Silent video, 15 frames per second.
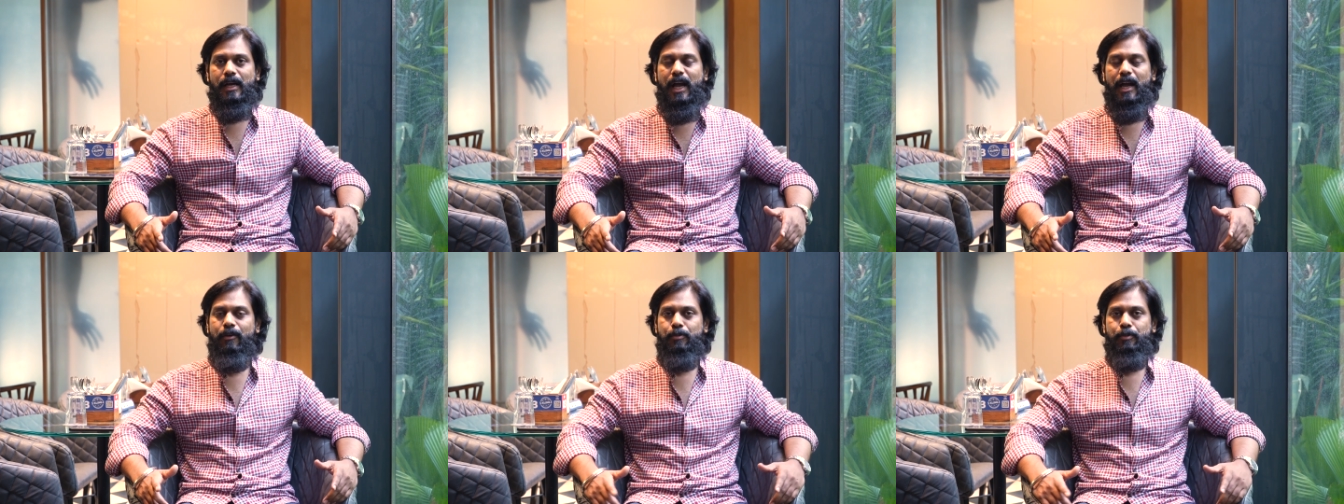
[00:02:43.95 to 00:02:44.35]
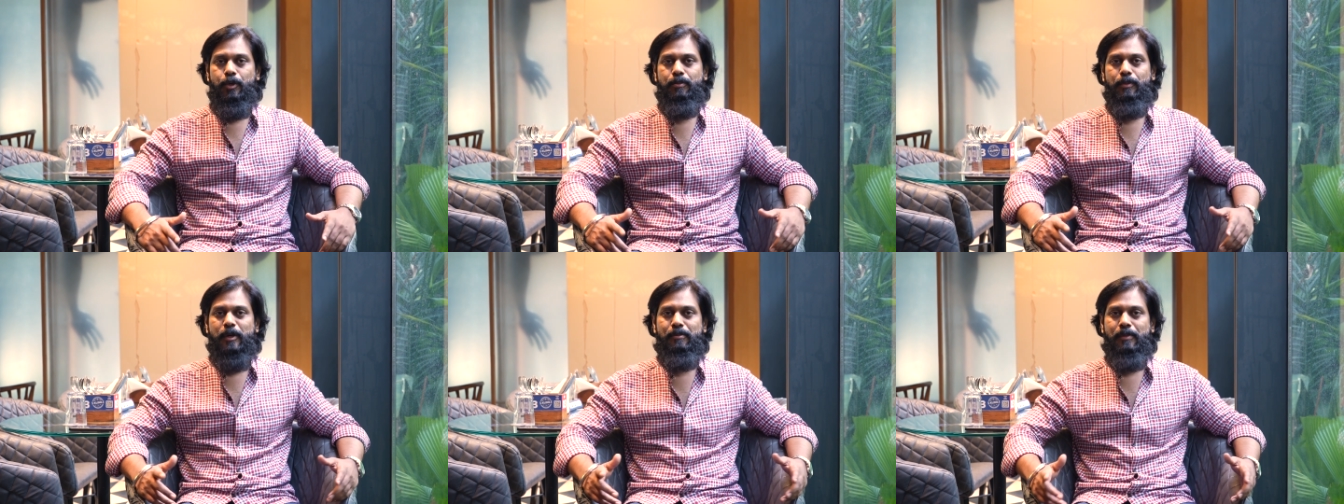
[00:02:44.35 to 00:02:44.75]
I will
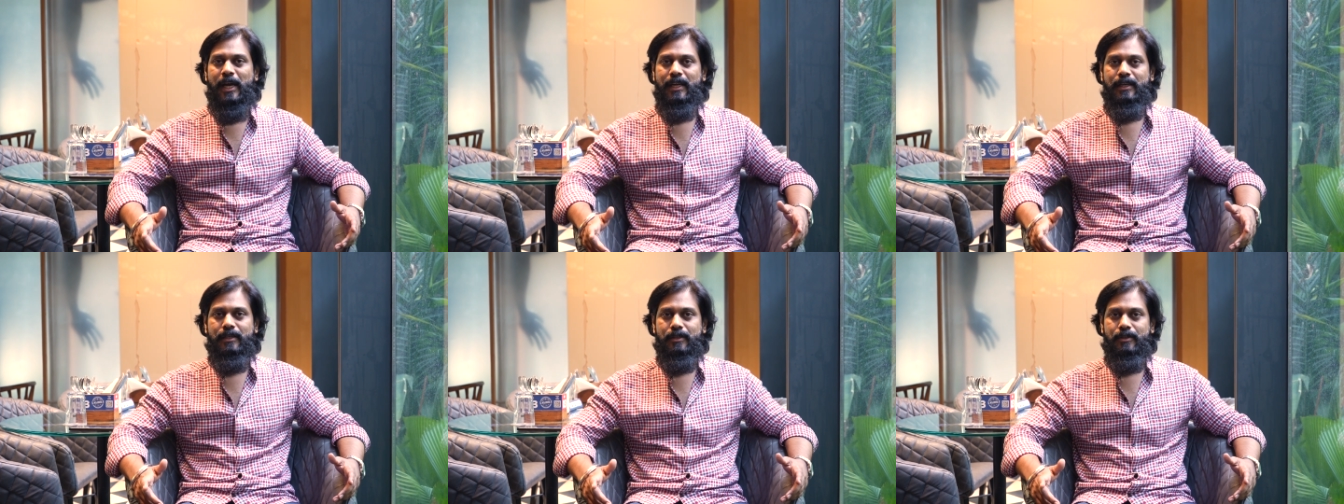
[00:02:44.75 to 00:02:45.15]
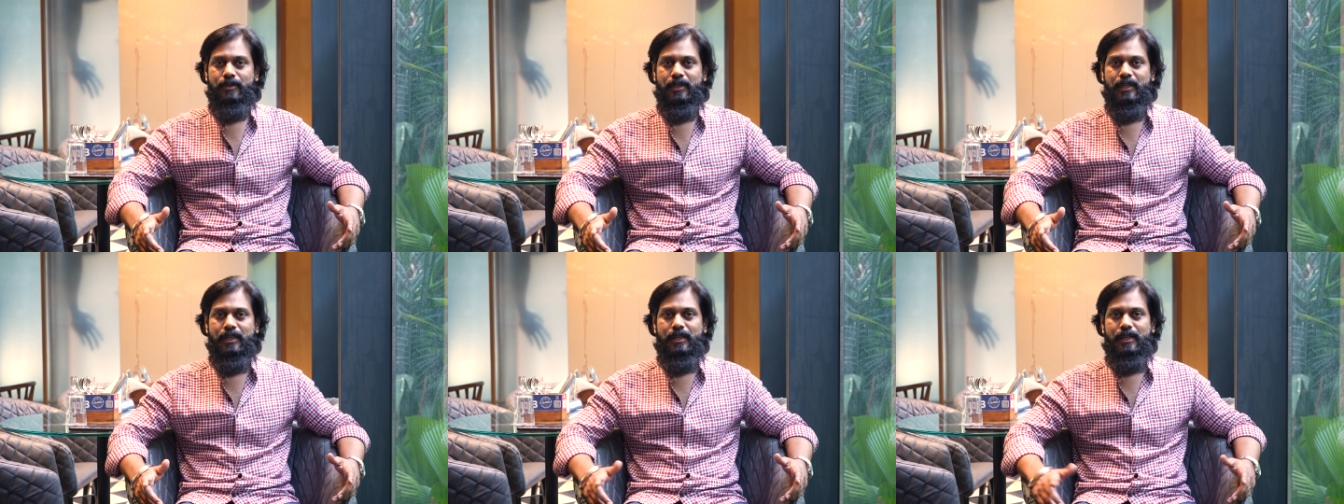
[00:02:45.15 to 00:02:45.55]
put my might into
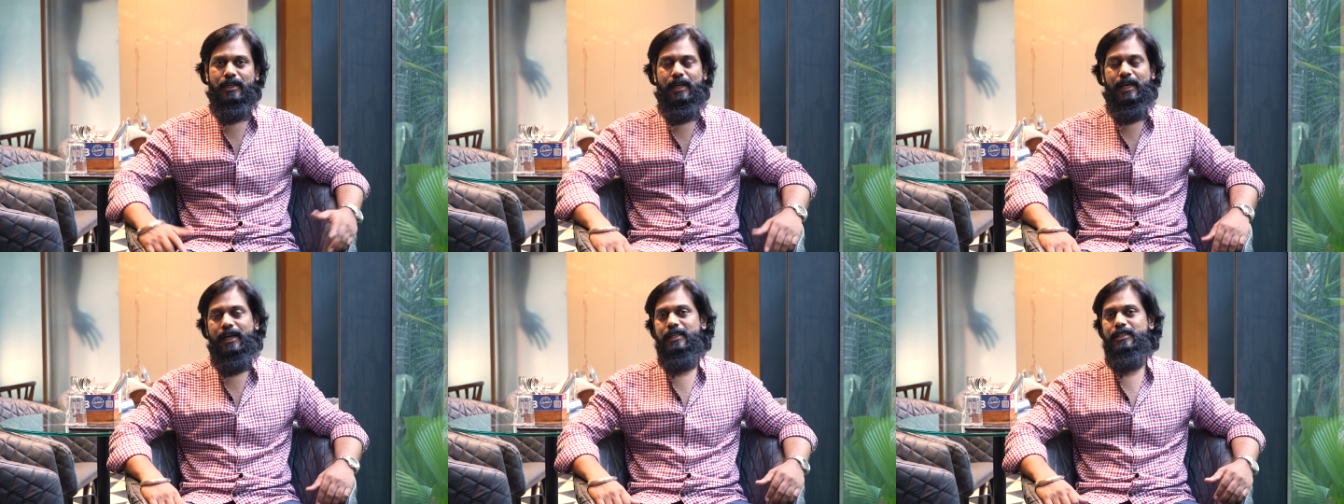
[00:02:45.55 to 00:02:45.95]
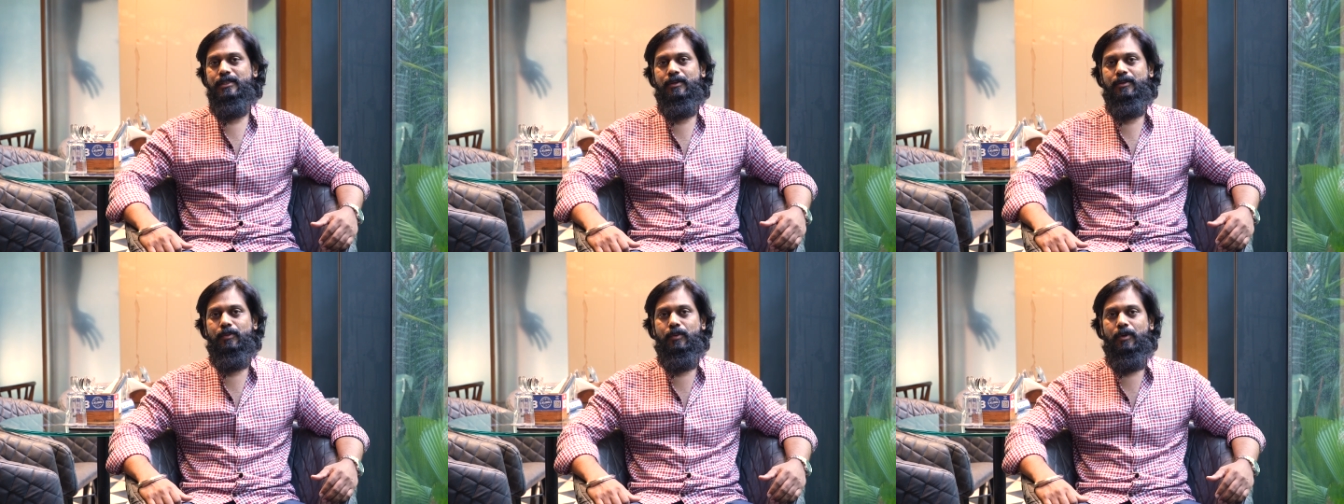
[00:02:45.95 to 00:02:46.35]
it and
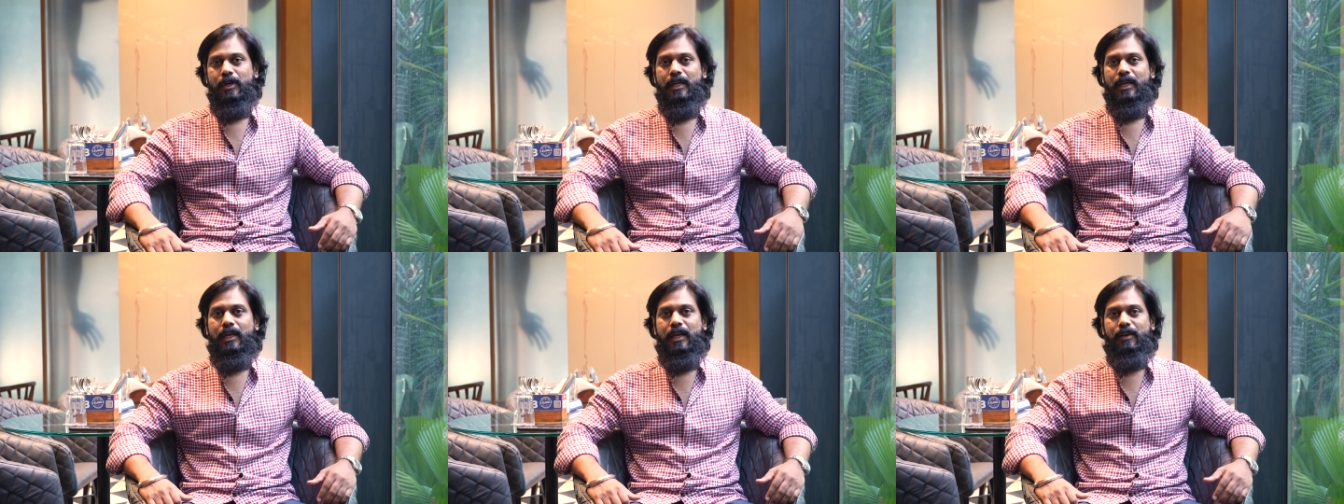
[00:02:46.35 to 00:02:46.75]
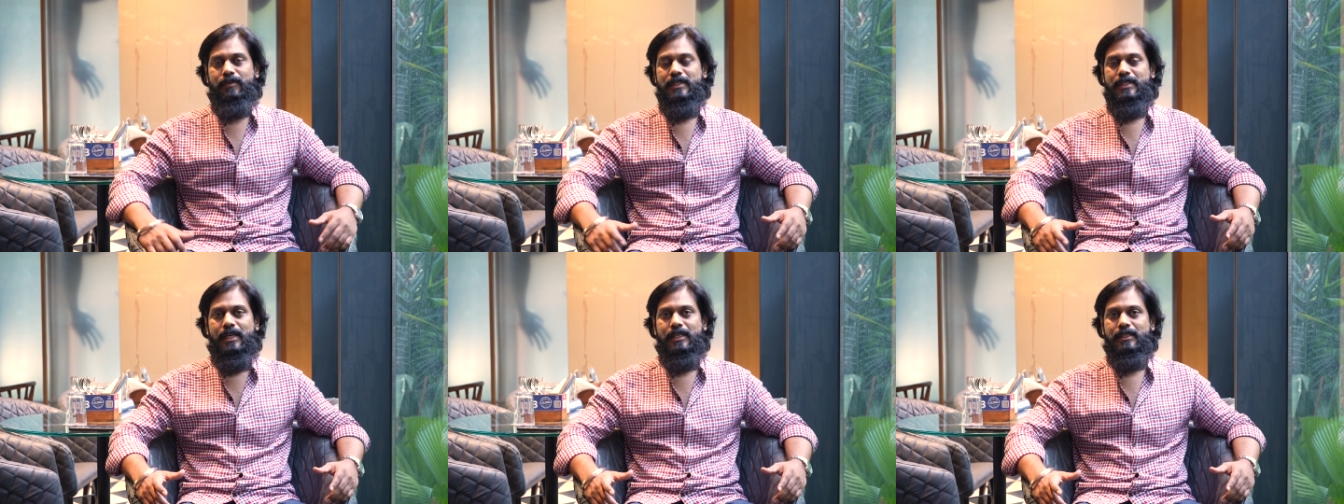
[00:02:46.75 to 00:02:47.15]
achieve what I
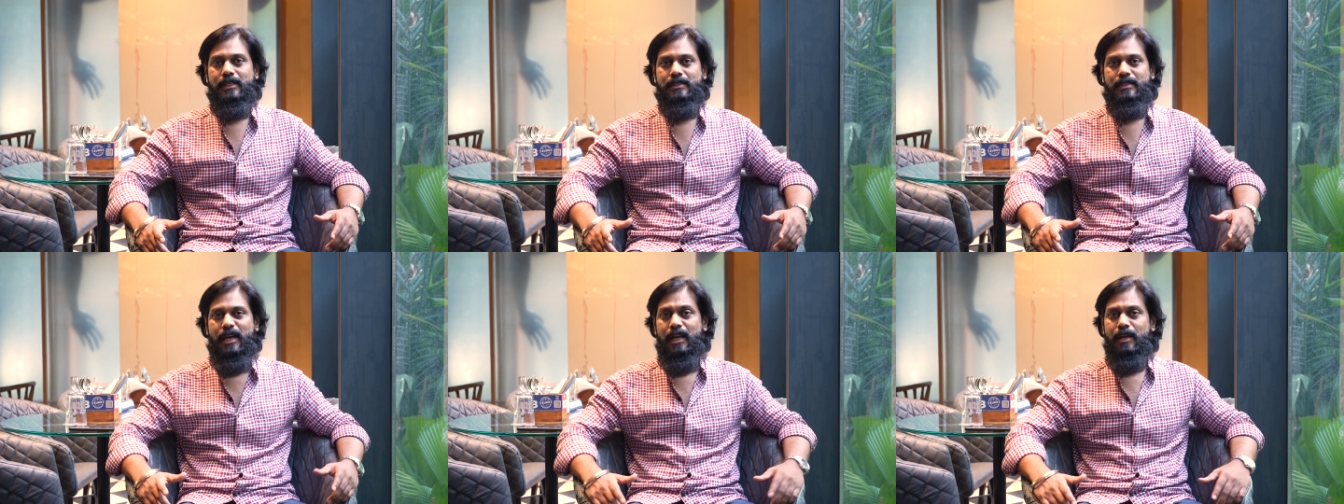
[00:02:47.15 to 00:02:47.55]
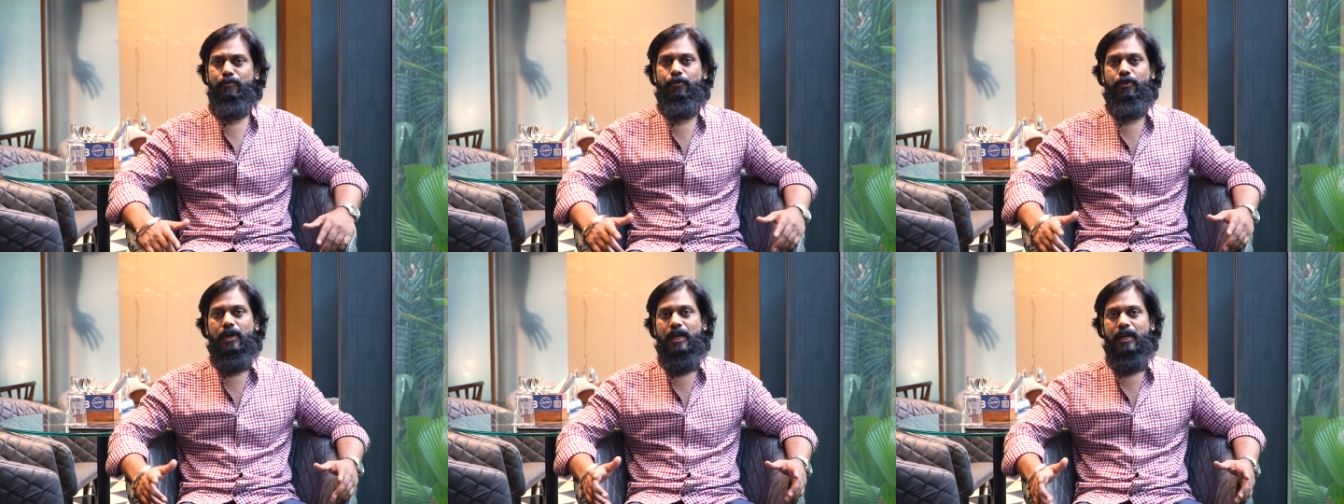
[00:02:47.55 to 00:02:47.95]
envisage as alum
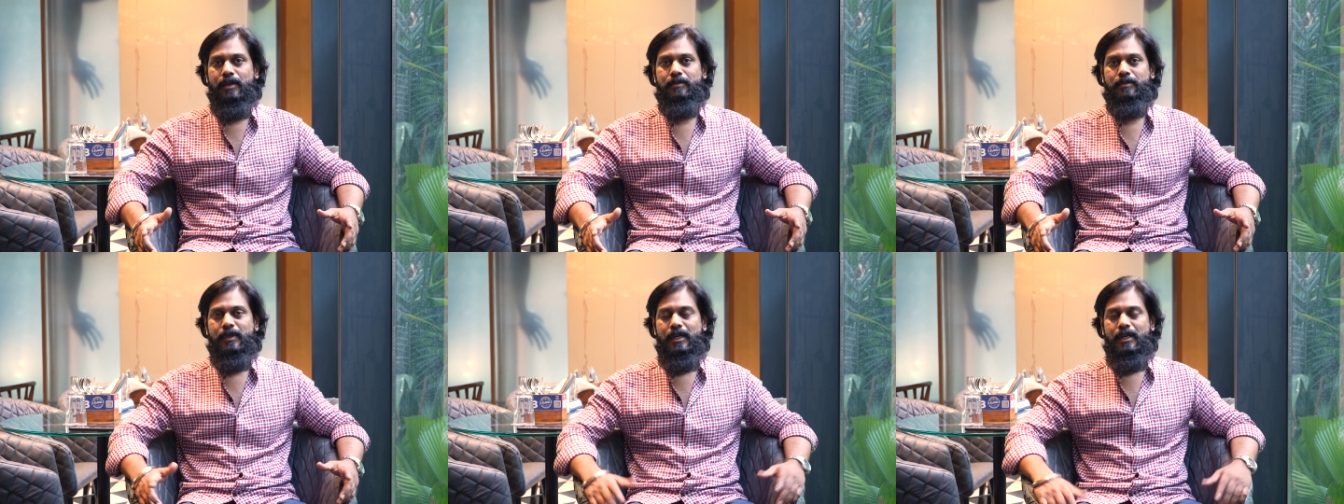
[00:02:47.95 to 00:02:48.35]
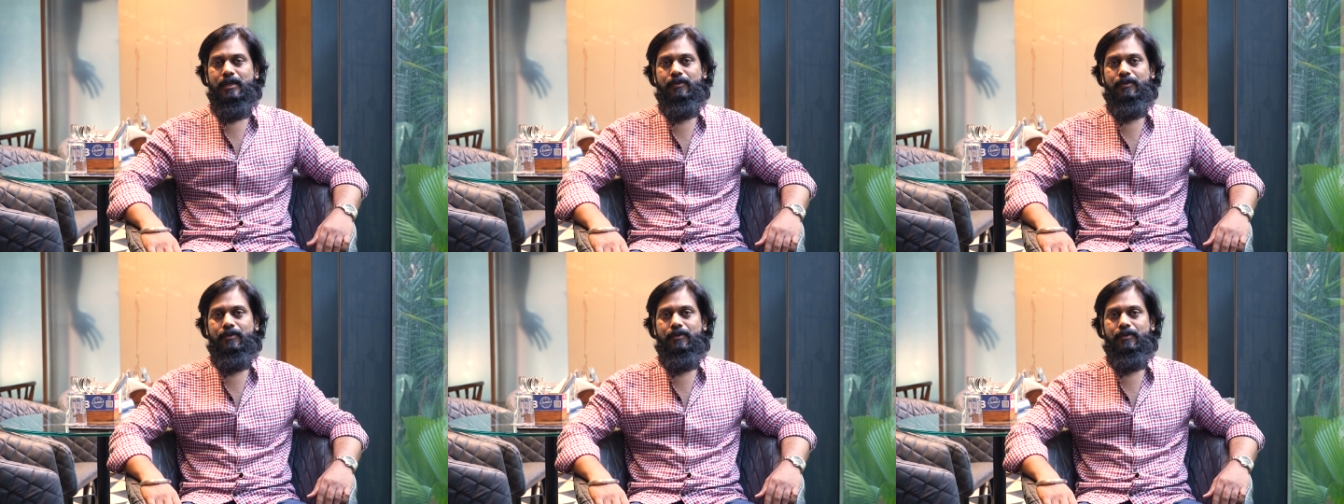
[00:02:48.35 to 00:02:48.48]
for alum,